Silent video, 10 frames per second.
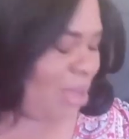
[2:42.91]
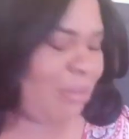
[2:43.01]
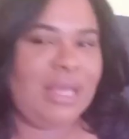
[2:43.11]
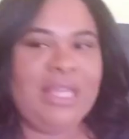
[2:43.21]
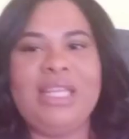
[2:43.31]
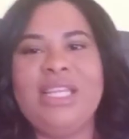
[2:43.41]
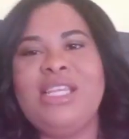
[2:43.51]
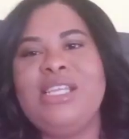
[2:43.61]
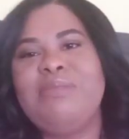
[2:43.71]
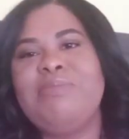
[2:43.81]
But yeah,
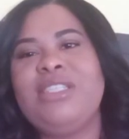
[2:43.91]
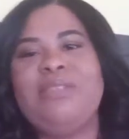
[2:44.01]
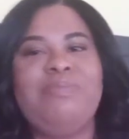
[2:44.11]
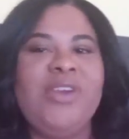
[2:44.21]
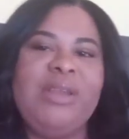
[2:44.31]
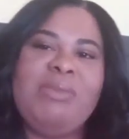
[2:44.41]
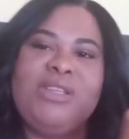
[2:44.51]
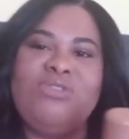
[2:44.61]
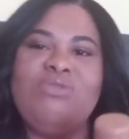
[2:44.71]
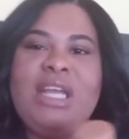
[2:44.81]
these bits pretty
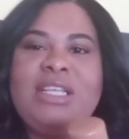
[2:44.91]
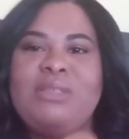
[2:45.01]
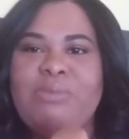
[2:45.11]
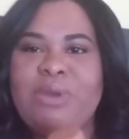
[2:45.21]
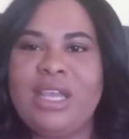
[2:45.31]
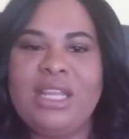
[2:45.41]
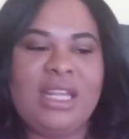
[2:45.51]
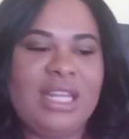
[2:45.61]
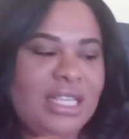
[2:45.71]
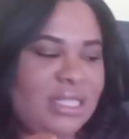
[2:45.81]
much, you like spray the
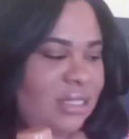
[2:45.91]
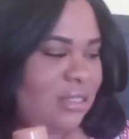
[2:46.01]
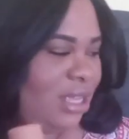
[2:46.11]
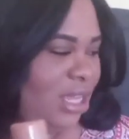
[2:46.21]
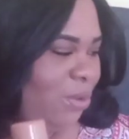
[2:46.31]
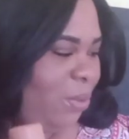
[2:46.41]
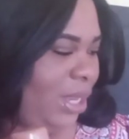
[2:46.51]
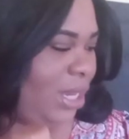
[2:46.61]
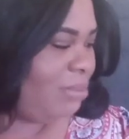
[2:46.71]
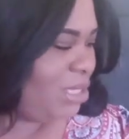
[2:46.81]
lace in your
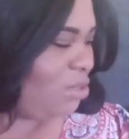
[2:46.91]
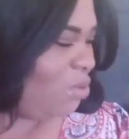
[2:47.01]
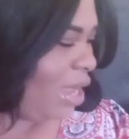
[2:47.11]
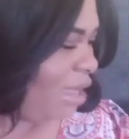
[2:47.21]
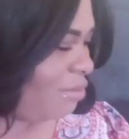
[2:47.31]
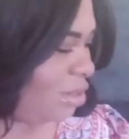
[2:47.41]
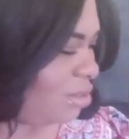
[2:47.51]
wig. See, do I have